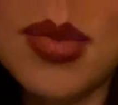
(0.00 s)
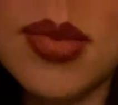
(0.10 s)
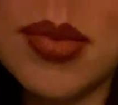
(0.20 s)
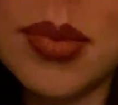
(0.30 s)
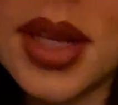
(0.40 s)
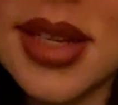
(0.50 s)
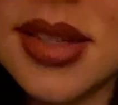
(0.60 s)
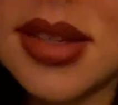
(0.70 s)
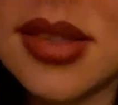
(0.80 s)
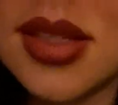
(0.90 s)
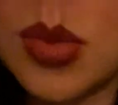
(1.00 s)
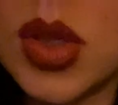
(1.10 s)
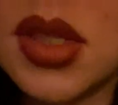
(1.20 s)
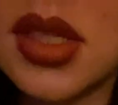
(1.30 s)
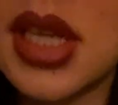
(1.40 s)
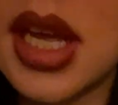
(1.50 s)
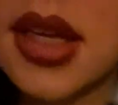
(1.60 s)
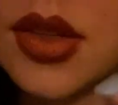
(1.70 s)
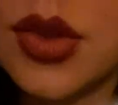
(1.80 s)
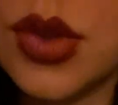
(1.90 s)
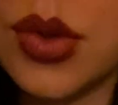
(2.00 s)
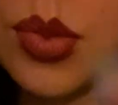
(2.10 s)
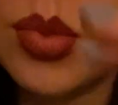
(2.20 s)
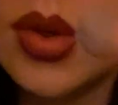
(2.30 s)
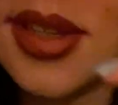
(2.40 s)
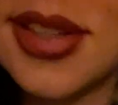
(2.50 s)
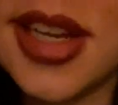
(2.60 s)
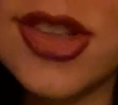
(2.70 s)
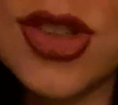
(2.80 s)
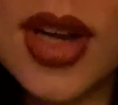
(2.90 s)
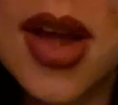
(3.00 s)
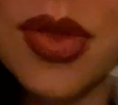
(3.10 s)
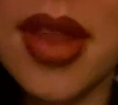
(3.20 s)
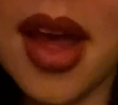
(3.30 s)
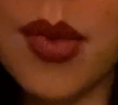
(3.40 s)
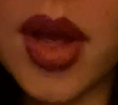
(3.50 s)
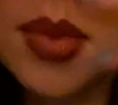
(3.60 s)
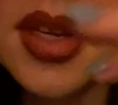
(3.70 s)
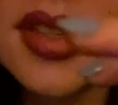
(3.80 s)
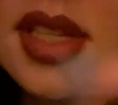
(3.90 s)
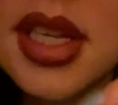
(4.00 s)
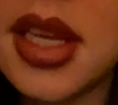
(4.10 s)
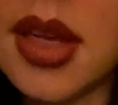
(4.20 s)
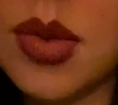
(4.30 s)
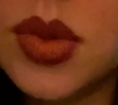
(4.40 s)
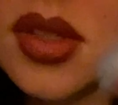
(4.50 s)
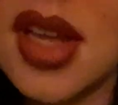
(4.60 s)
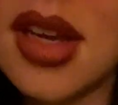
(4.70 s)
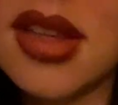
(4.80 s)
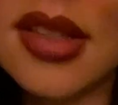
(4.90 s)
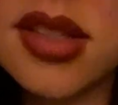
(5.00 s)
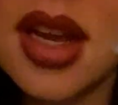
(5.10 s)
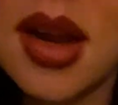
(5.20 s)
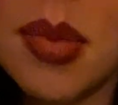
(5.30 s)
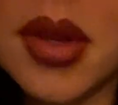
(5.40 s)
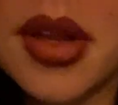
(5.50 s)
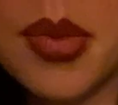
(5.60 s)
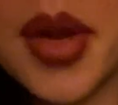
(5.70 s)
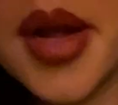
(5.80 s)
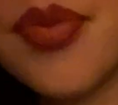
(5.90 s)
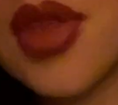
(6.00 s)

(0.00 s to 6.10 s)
and place it on someone's skin to pull the tension out that way, because the heat will suck the skin up a little bit.